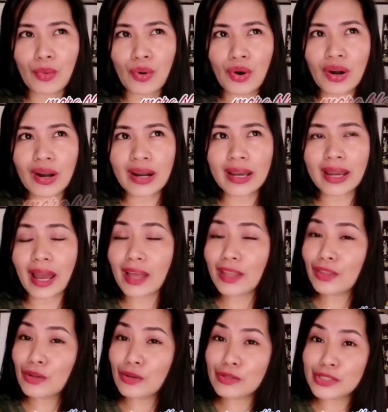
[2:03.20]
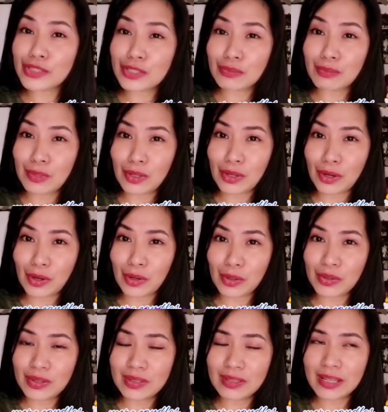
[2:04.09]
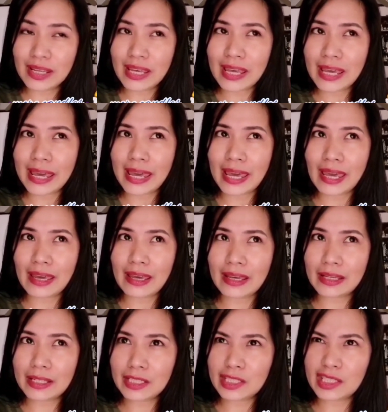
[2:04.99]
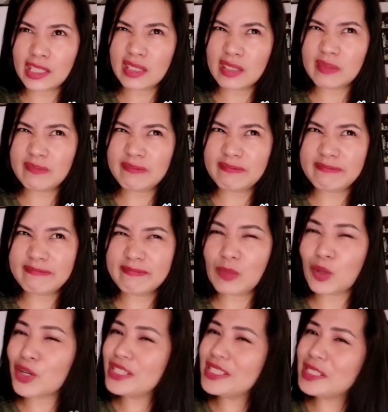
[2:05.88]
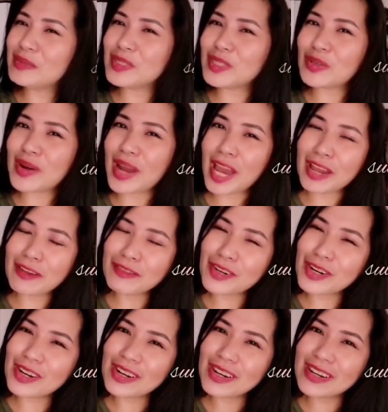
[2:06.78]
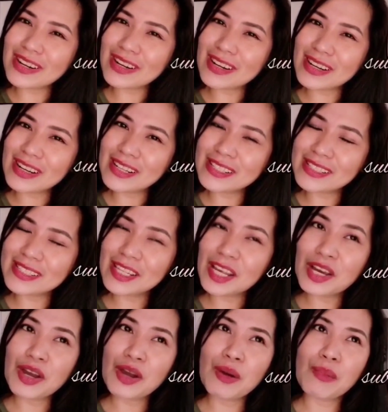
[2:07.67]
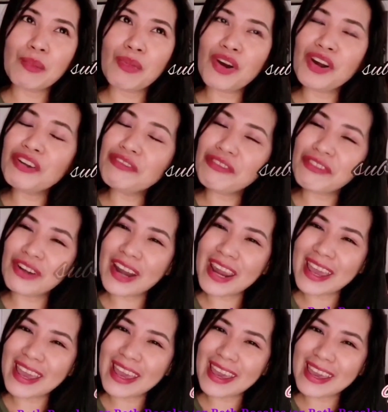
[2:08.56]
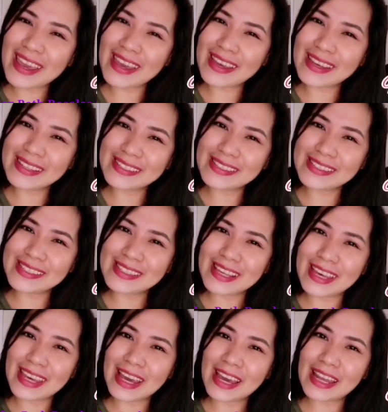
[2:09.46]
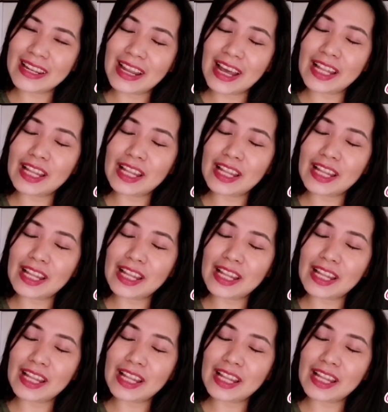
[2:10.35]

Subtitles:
more candles to blow, and more subscribers, more friends. Ayan,